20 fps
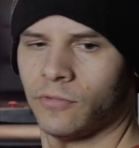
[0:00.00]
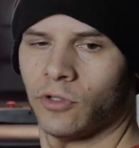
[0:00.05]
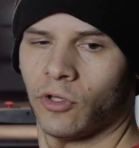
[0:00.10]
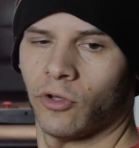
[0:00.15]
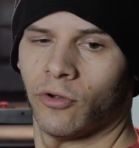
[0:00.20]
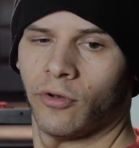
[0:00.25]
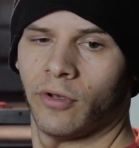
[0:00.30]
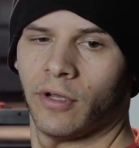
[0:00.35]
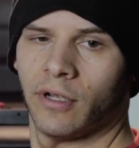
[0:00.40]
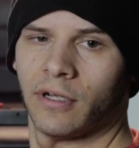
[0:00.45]

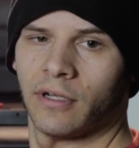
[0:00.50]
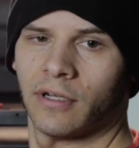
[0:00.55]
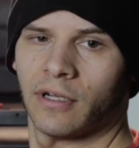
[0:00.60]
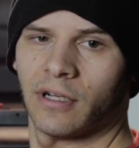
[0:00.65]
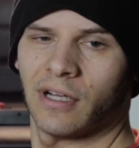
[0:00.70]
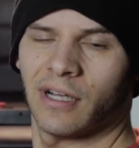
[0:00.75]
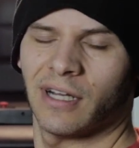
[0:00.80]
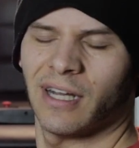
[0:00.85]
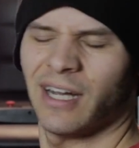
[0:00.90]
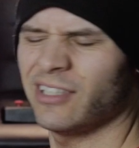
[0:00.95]
Dude,
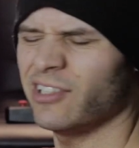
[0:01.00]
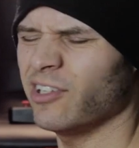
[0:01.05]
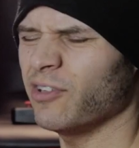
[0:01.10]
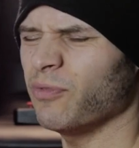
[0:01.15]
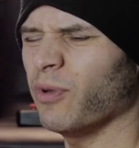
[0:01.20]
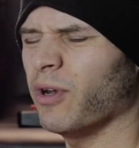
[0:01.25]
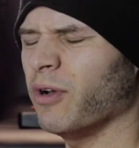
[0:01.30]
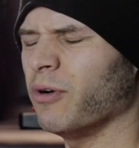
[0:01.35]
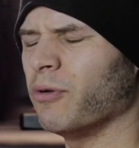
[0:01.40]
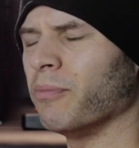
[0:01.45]
I
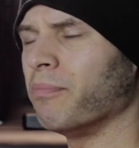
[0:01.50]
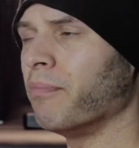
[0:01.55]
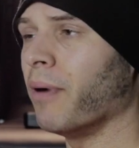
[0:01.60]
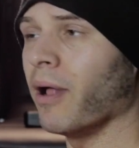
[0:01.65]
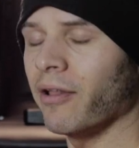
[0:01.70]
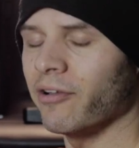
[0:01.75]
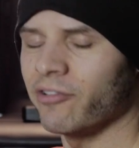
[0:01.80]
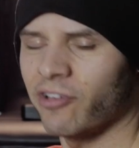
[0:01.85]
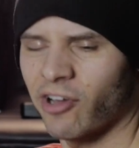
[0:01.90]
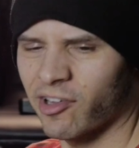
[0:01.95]
just want to
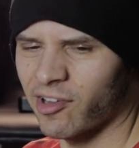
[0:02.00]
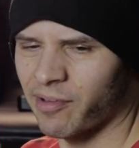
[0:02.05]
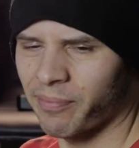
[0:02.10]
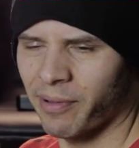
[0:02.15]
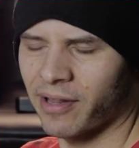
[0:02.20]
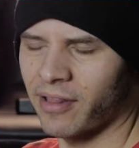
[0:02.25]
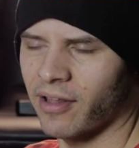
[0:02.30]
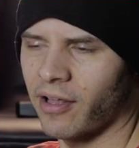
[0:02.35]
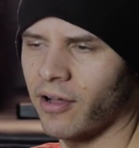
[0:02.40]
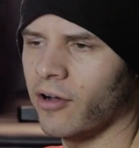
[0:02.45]
apologize
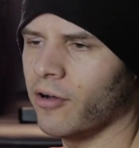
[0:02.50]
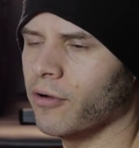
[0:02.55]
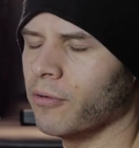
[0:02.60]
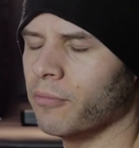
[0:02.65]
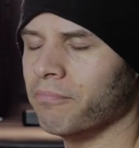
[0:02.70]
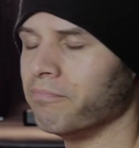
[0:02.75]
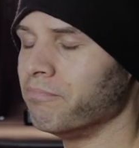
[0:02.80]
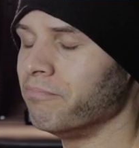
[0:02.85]
about the whole